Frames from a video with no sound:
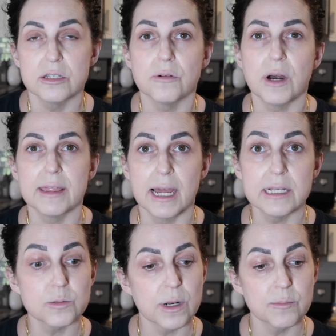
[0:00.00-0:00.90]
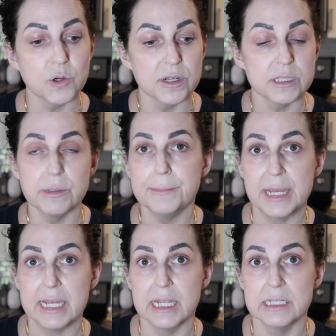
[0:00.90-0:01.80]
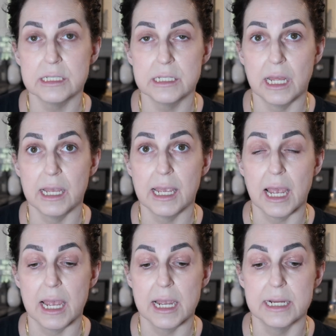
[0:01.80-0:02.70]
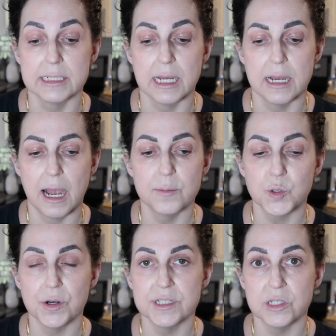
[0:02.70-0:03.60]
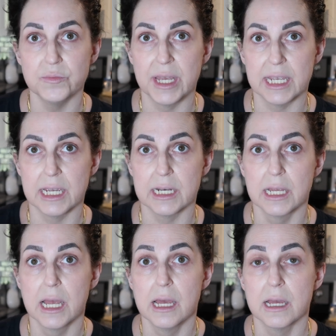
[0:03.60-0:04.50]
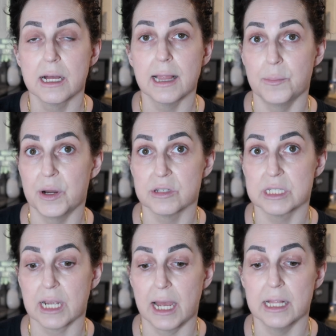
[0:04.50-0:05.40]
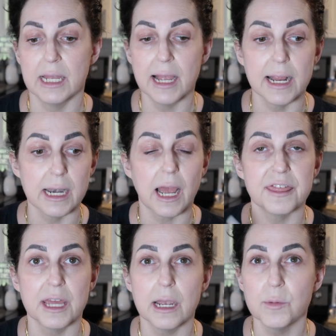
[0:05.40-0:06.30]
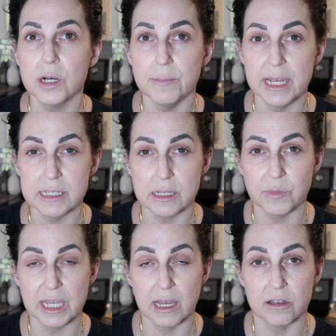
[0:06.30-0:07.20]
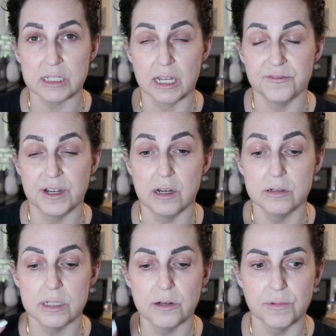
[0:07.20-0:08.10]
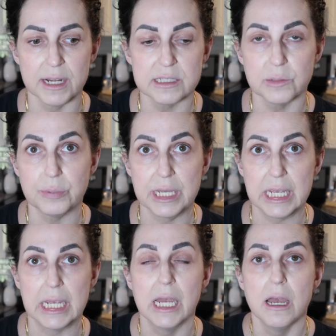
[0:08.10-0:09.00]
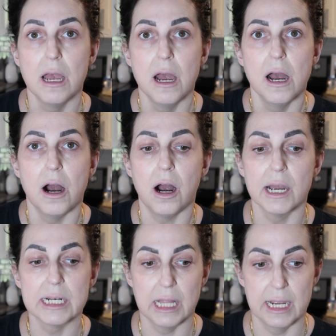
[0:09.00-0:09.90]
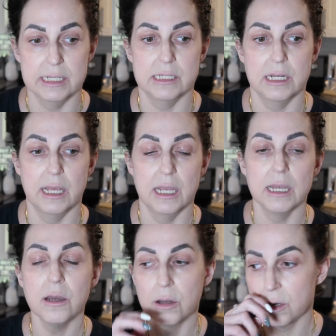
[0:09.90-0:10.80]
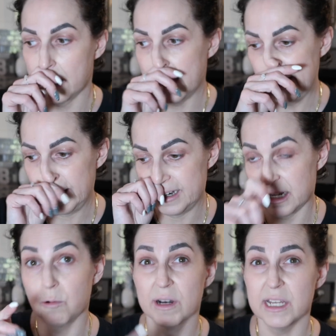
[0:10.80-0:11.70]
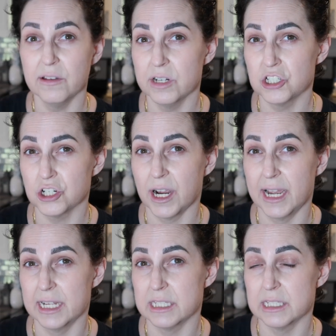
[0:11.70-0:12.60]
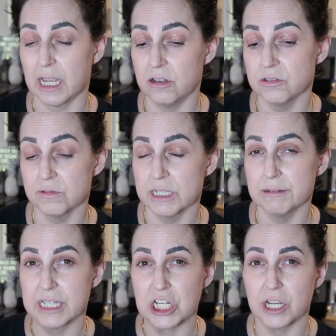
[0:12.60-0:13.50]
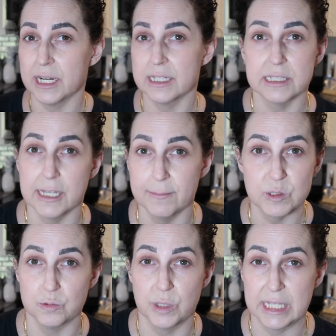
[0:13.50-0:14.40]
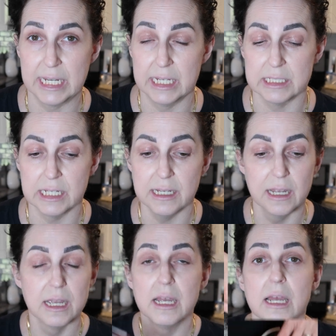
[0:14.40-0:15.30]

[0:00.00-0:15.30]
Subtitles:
So that is what I'm going to be making today, and I'm going to make it clubhouse style. And I think I'm gonna make something else. I found a recipe online today, and I wanna give it a try. It sounds really, really good and seems really easy.